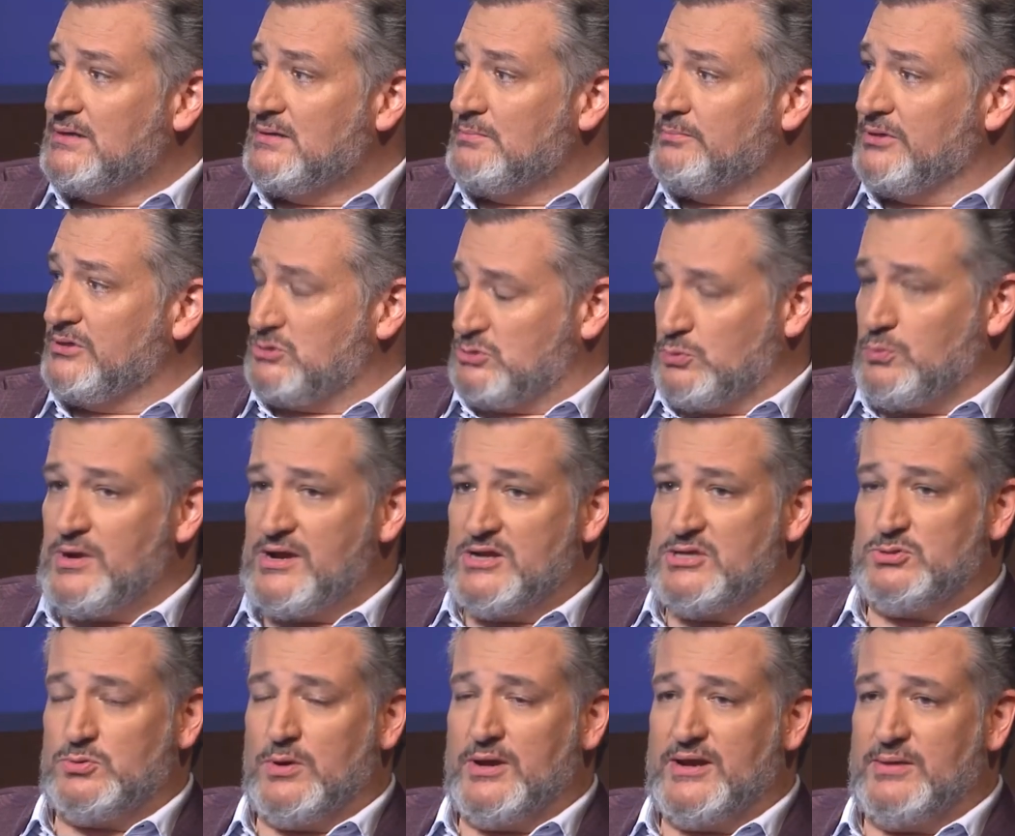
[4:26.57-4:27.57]
but
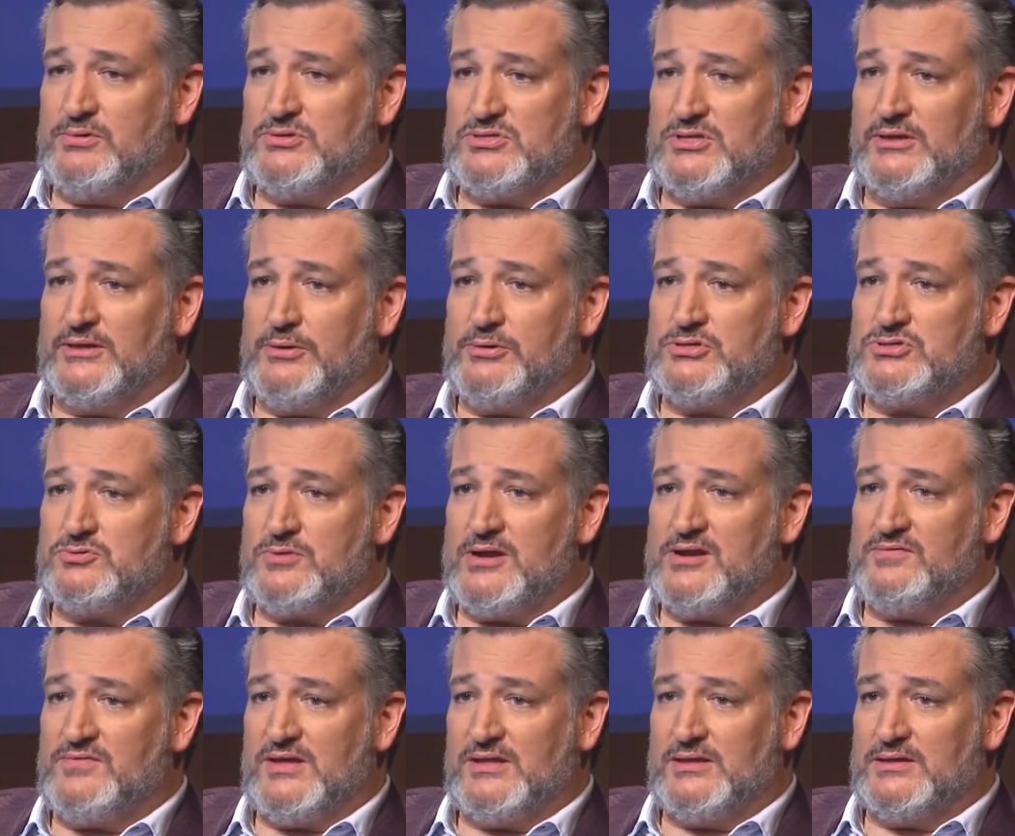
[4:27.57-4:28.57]
2020 was the lowest
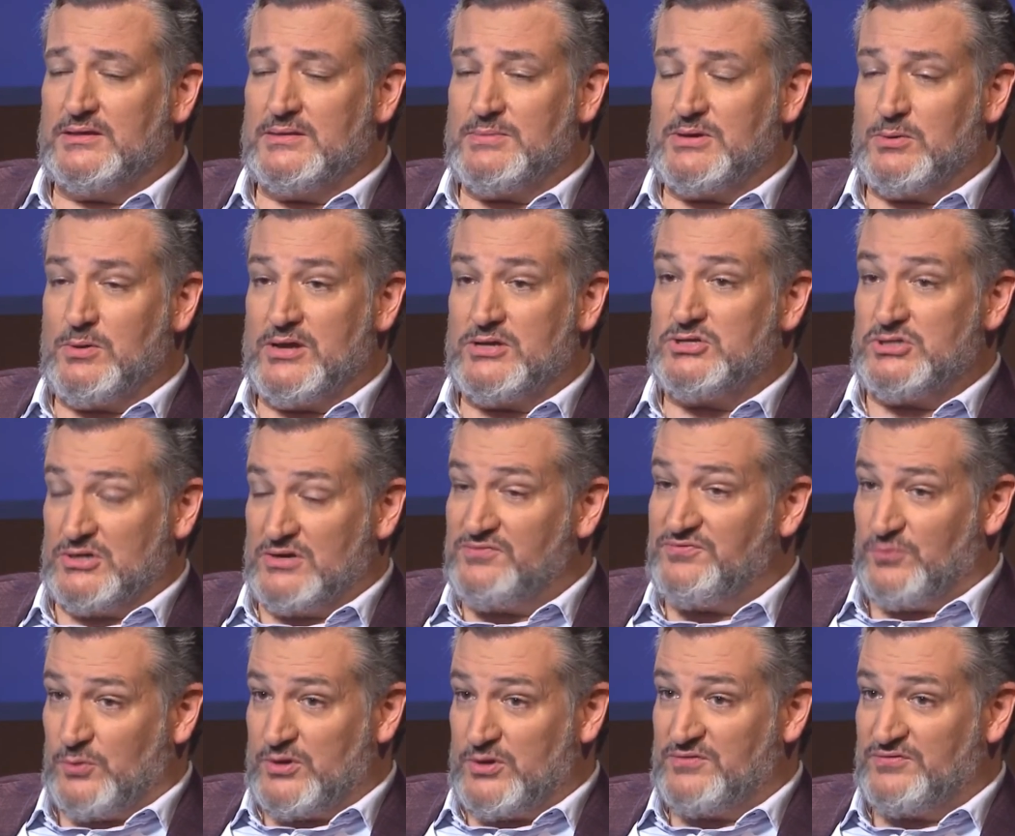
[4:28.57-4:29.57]
rate of illegal immigration in
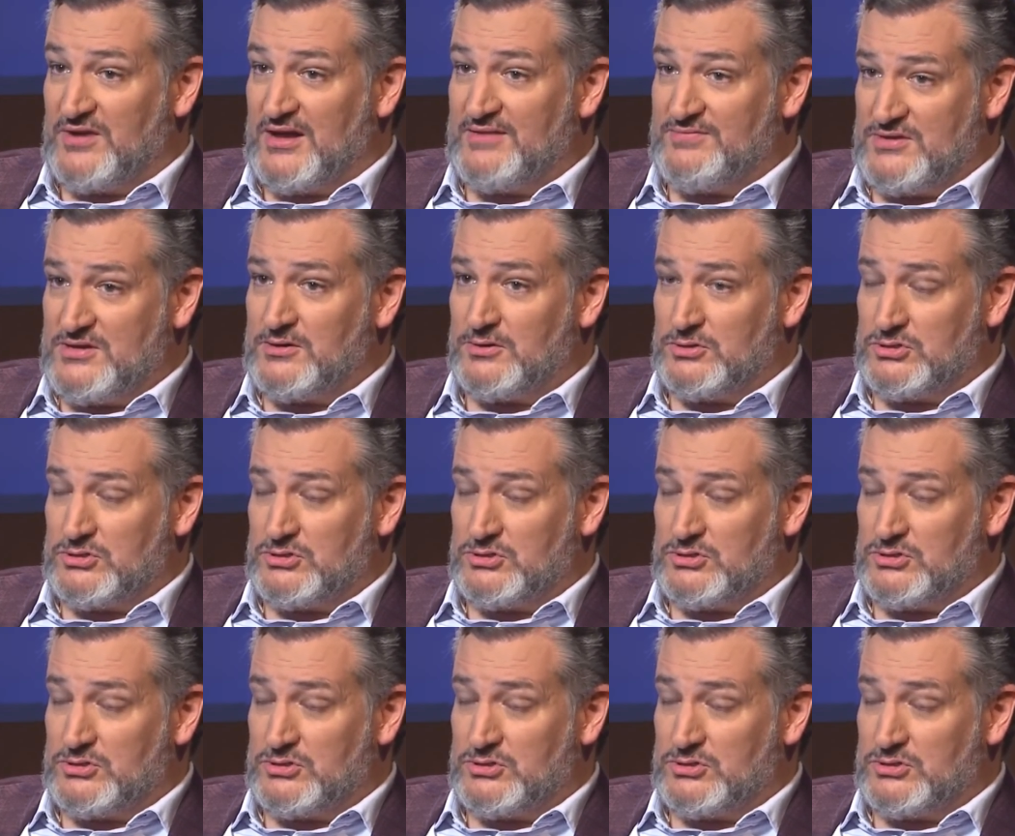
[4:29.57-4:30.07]
45 years.